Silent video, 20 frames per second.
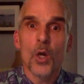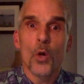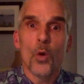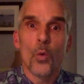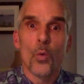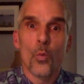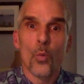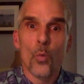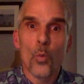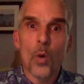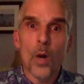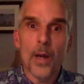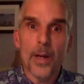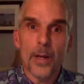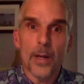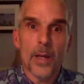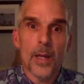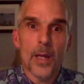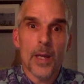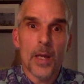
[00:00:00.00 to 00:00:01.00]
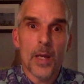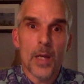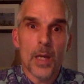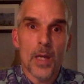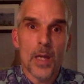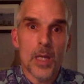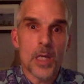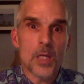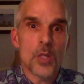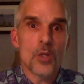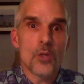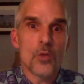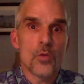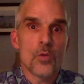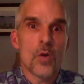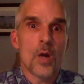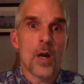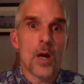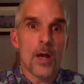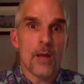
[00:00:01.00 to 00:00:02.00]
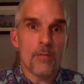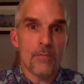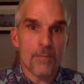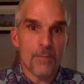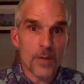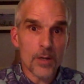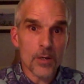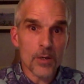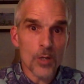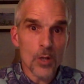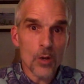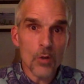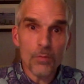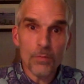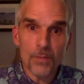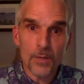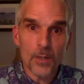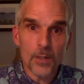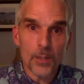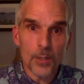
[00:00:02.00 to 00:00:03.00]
What I figured out fairly